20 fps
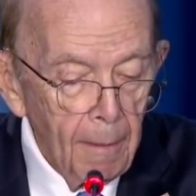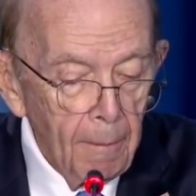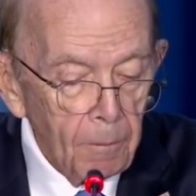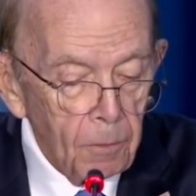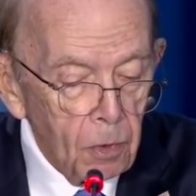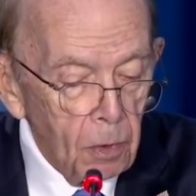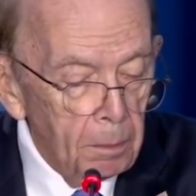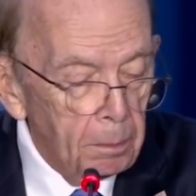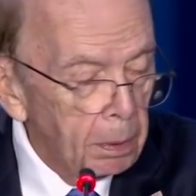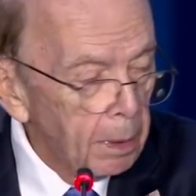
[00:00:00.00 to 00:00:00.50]

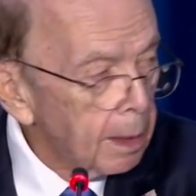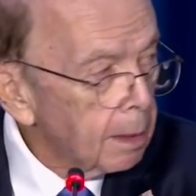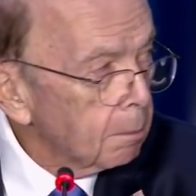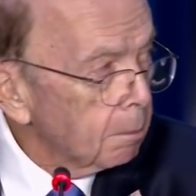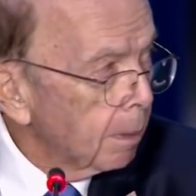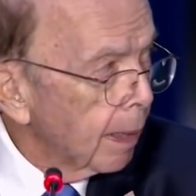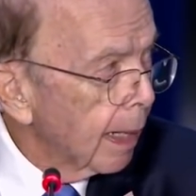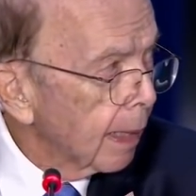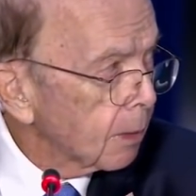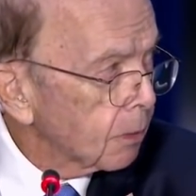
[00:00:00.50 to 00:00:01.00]
to bring
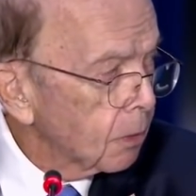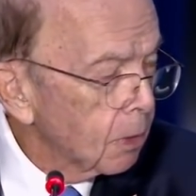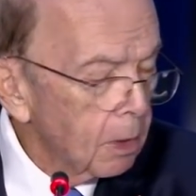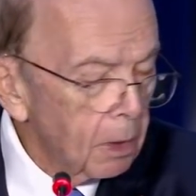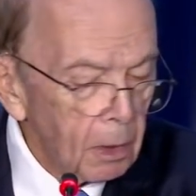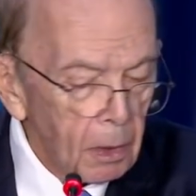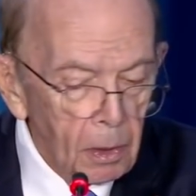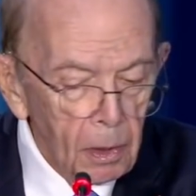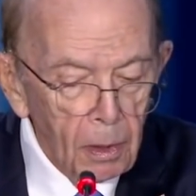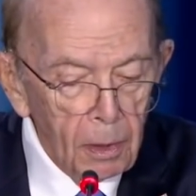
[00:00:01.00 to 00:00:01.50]
back to
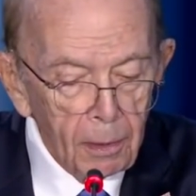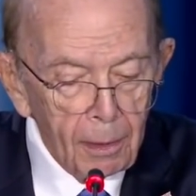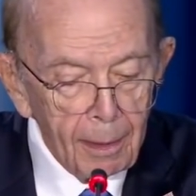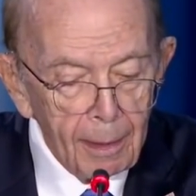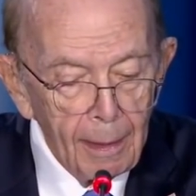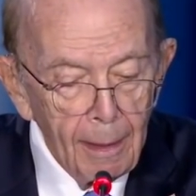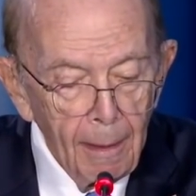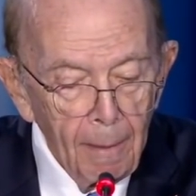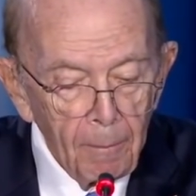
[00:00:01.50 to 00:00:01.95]
Earth